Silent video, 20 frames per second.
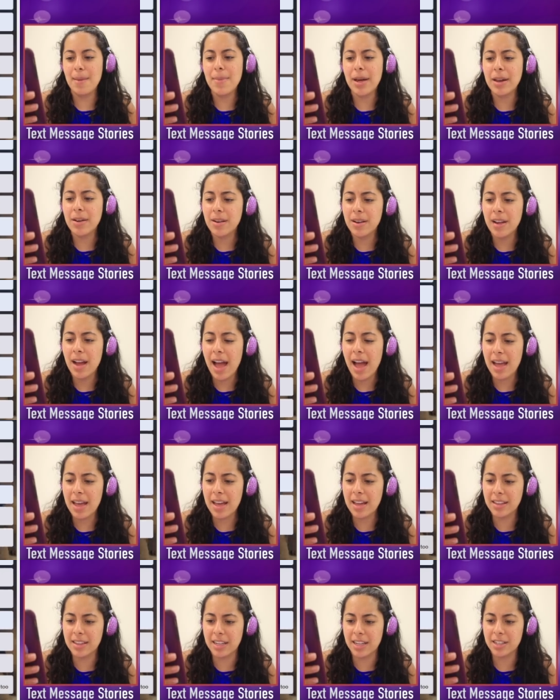met her at
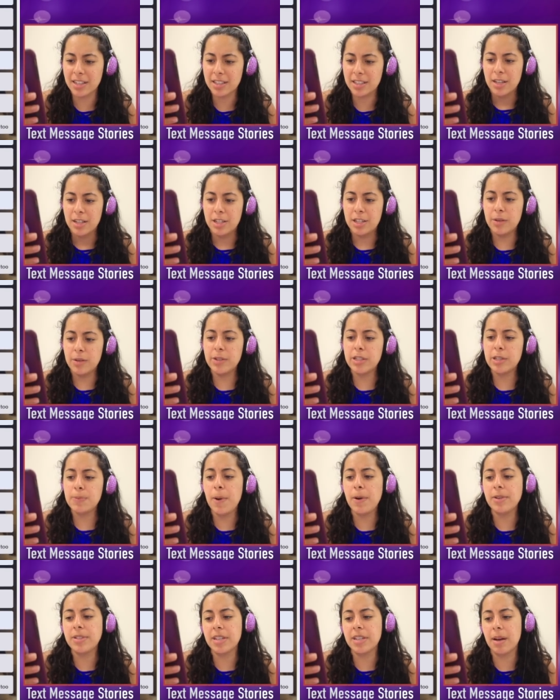English. She was
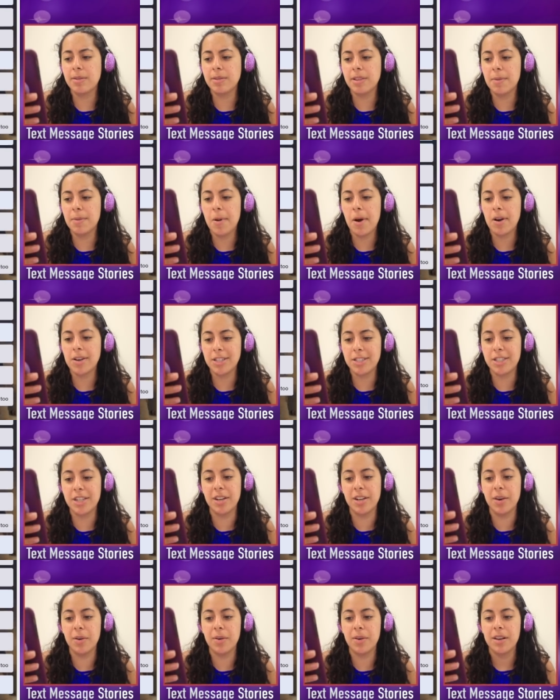supposed to come to the party
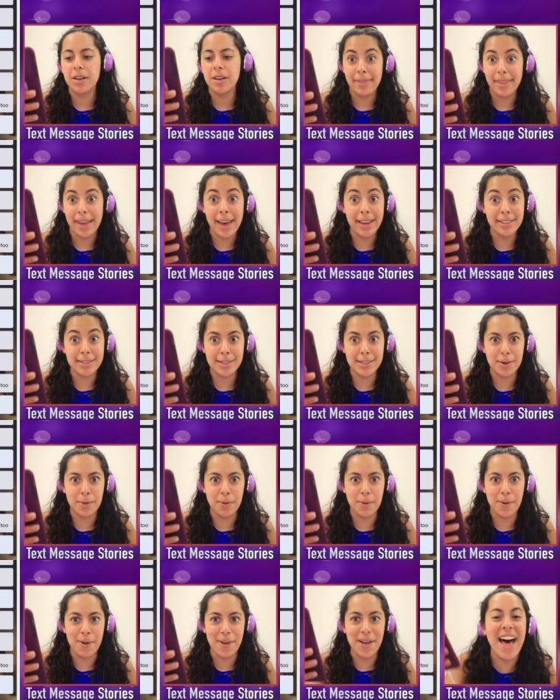too. That's
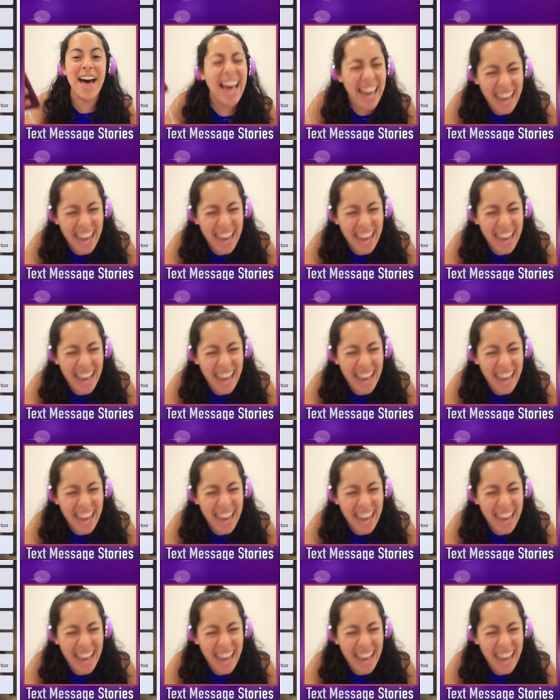cool.